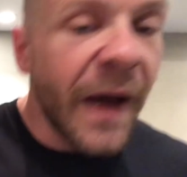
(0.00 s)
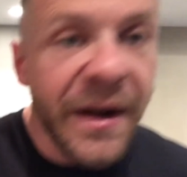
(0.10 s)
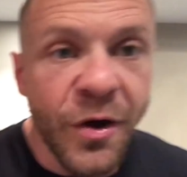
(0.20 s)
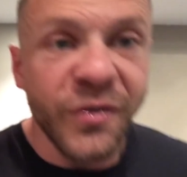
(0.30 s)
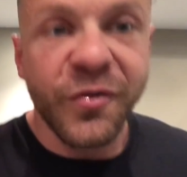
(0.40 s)

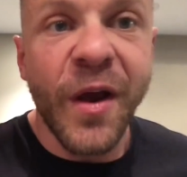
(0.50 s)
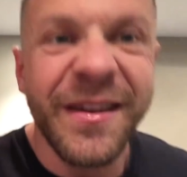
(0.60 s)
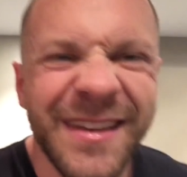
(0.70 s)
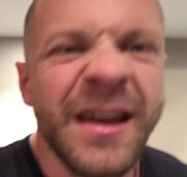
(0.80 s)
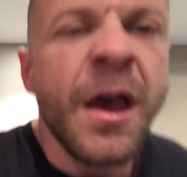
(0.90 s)
I know it's
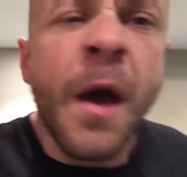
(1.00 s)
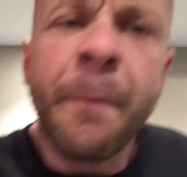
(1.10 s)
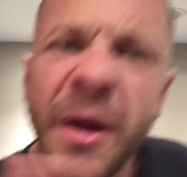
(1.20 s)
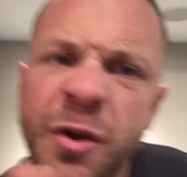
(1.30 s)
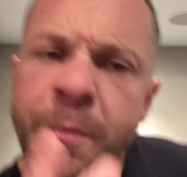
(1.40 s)
crazy,
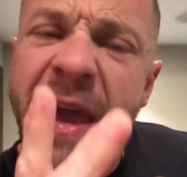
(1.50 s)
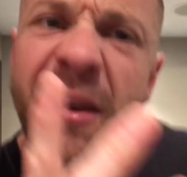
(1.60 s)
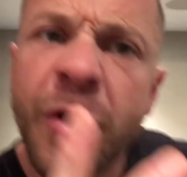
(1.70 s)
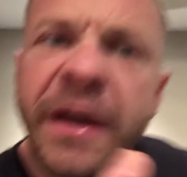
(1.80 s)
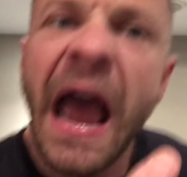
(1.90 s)
but you
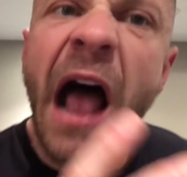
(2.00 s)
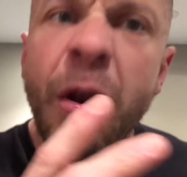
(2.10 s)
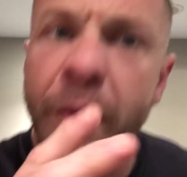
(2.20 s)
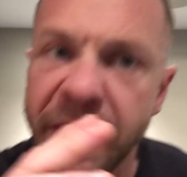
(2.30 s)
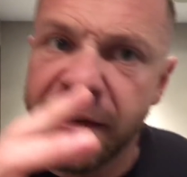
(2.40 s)
make your
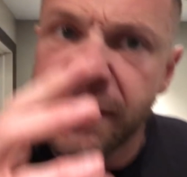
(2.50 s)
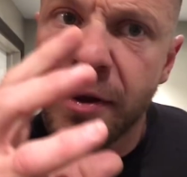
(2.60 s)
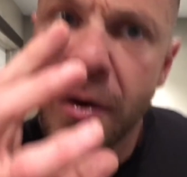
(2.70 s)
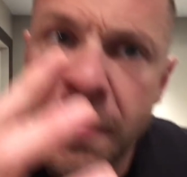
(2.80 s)
calories